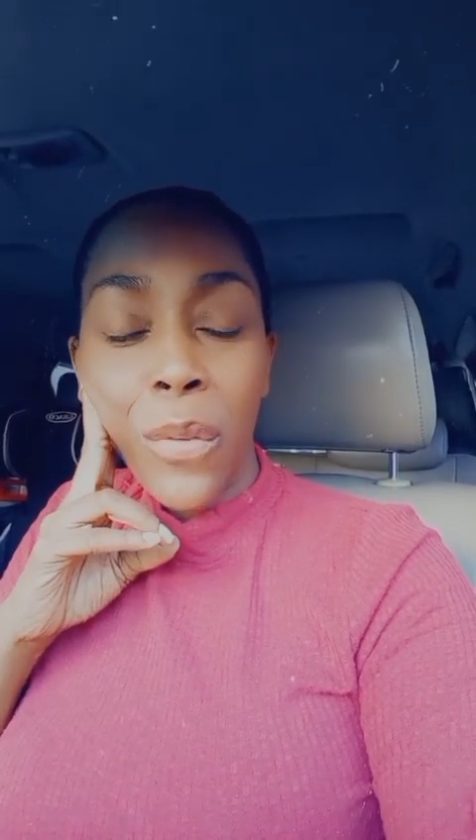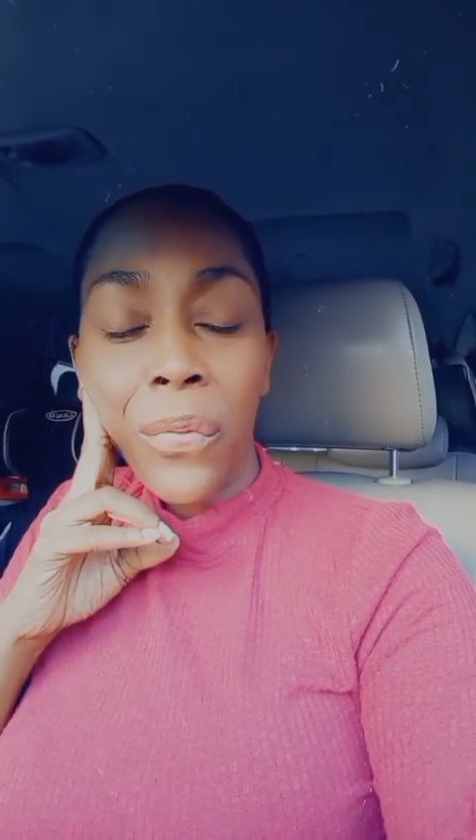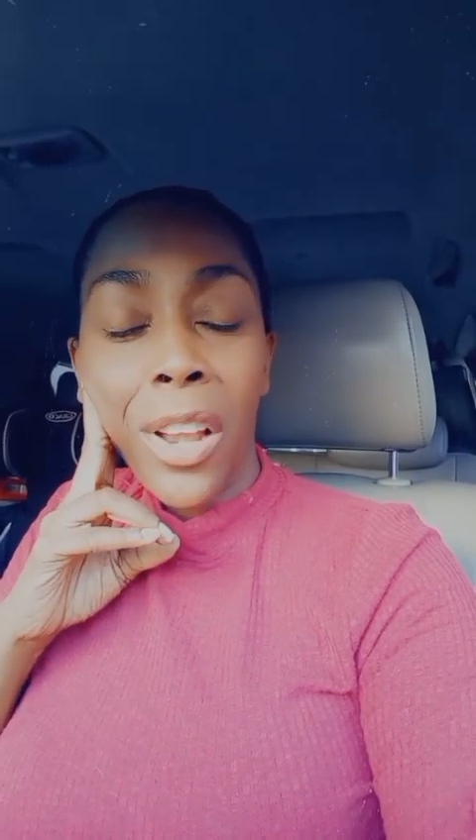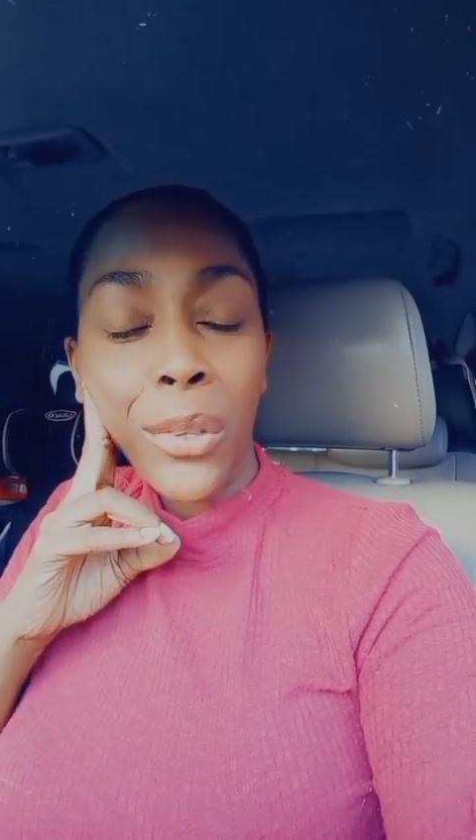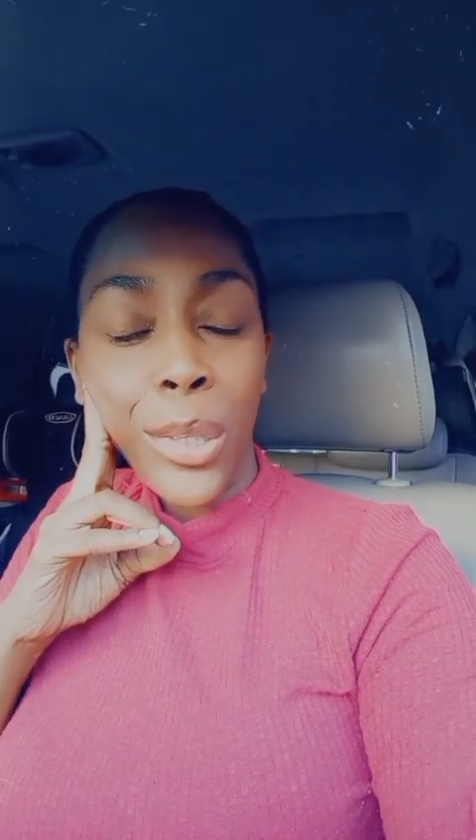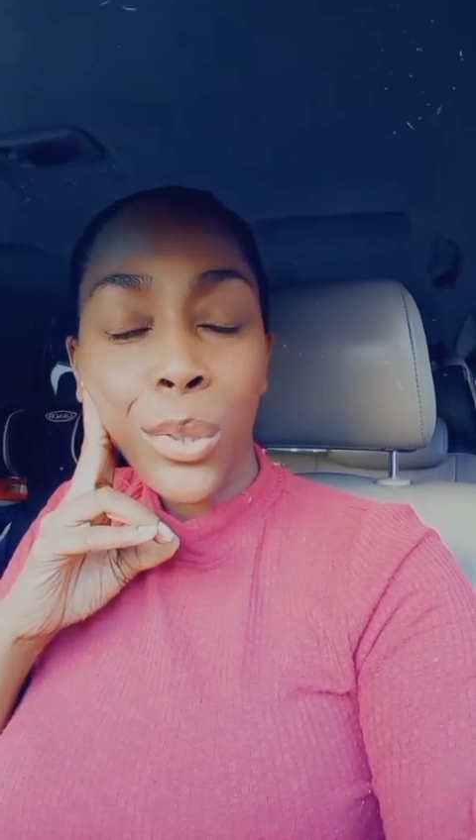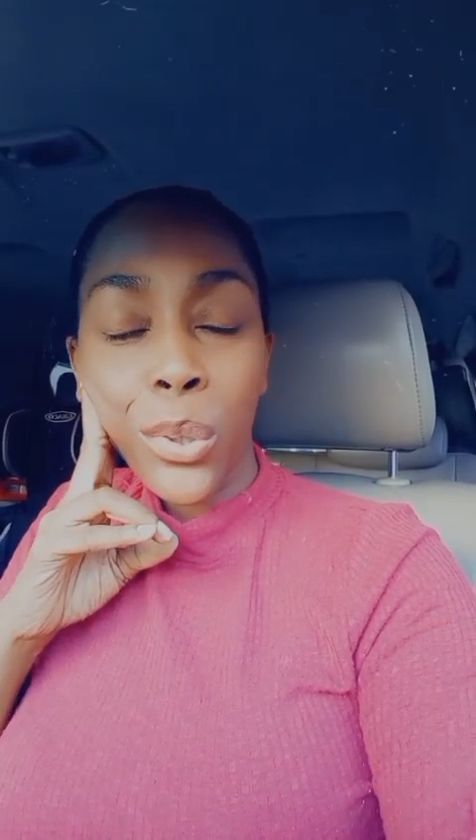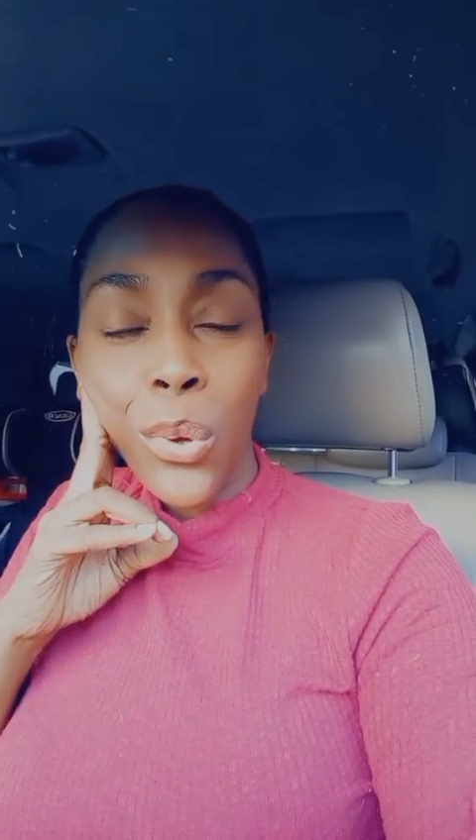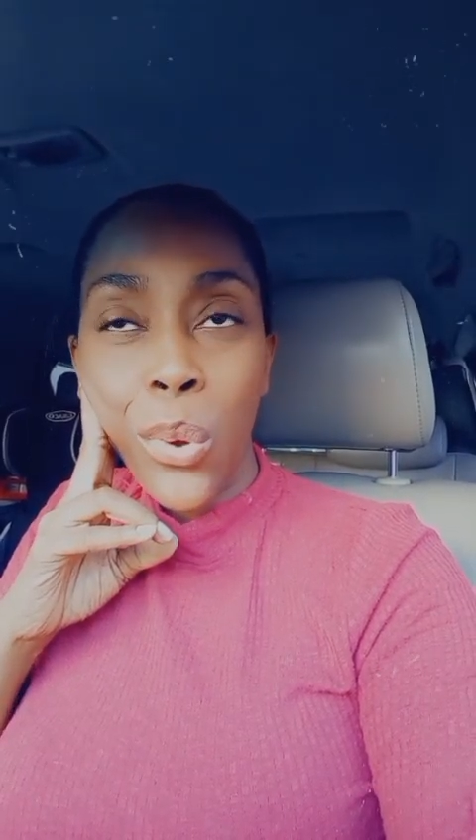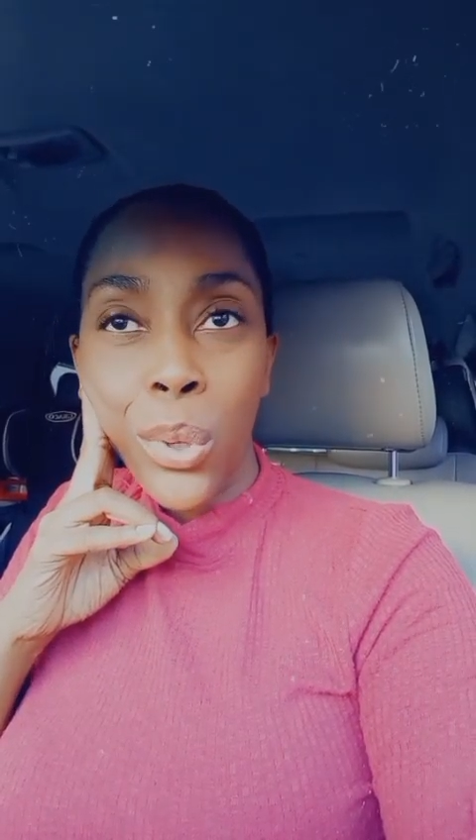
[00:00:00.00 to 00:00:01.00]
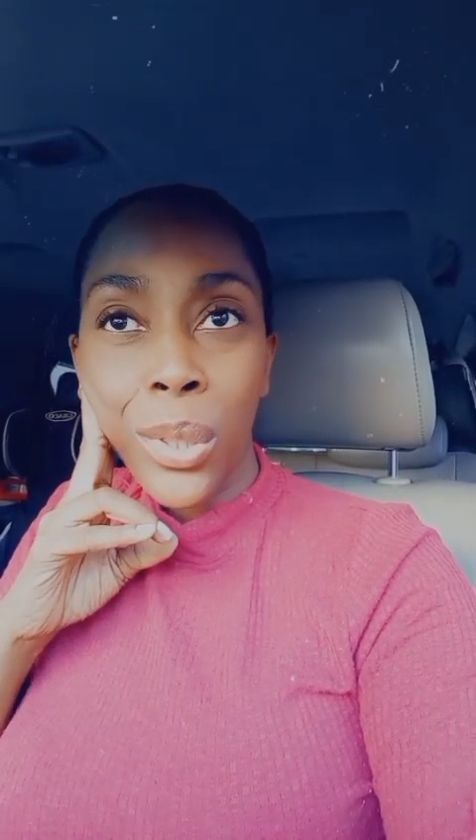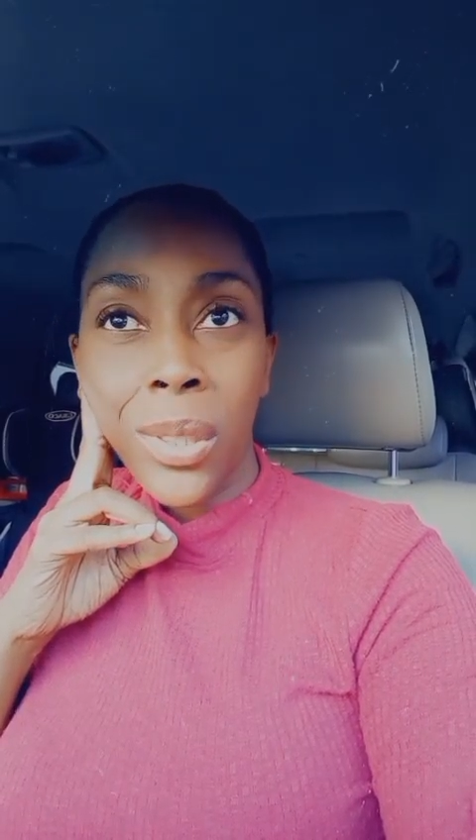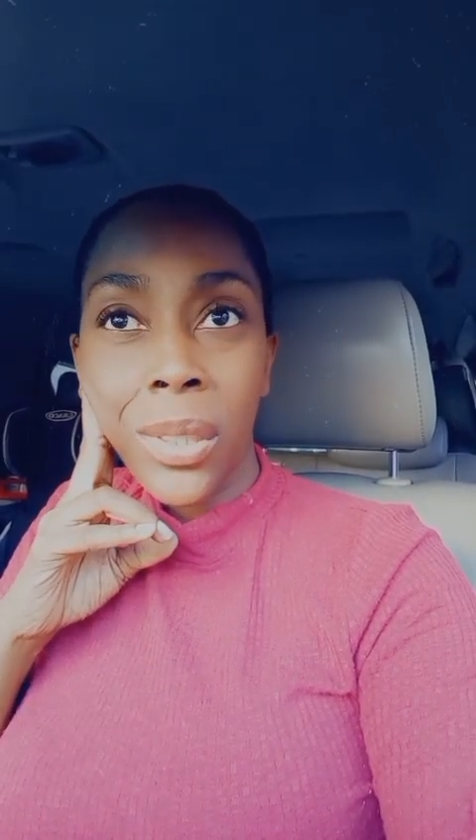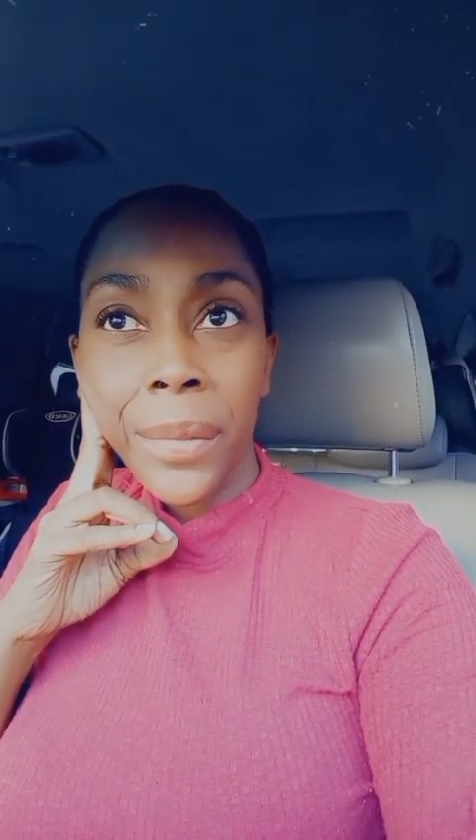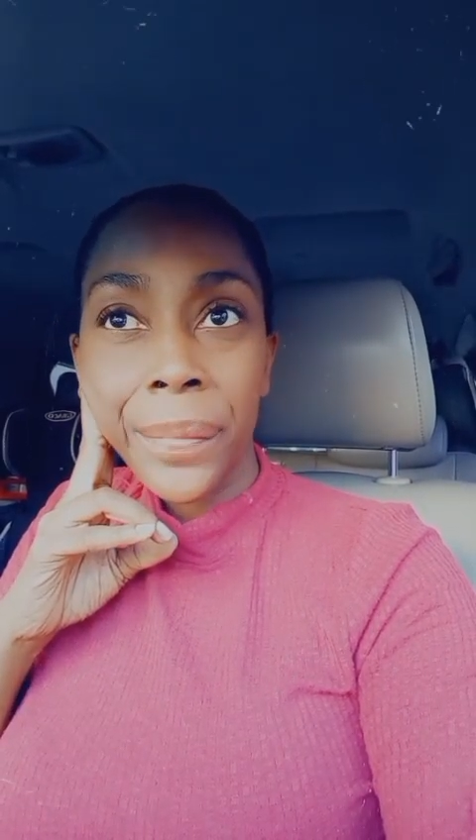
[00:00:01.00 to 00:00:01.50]
the following
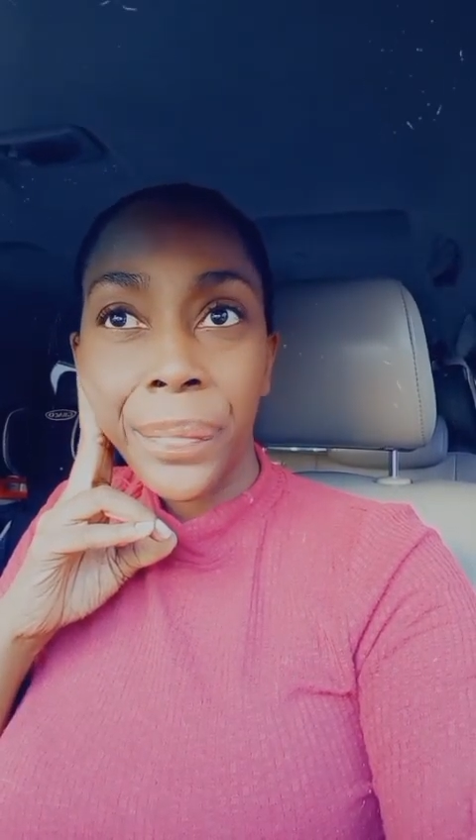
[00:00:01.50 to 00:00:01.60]
schools.